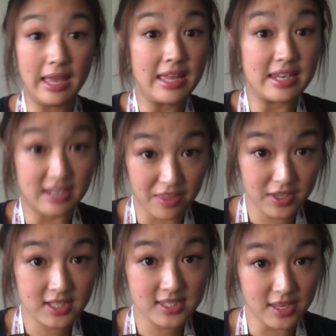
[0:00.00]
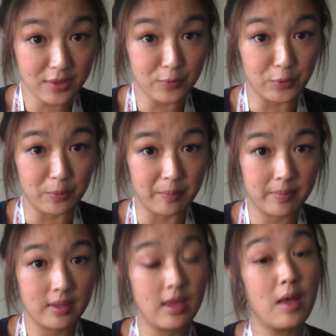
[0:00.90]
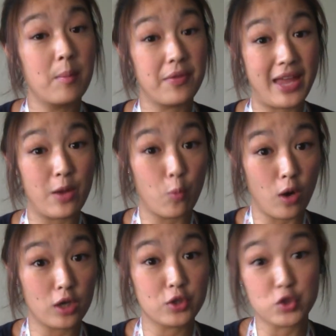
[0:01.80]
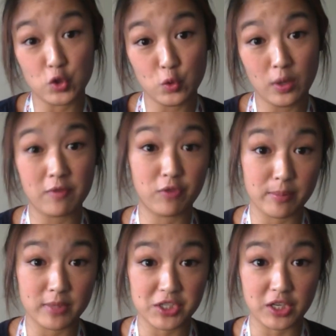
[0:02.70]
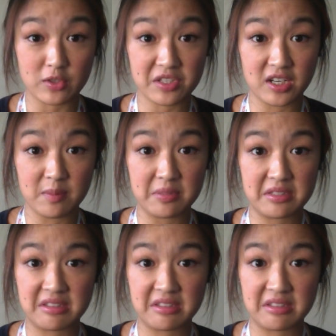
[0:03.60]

Nothing inside the room, but that walk to and from the shuttle stops.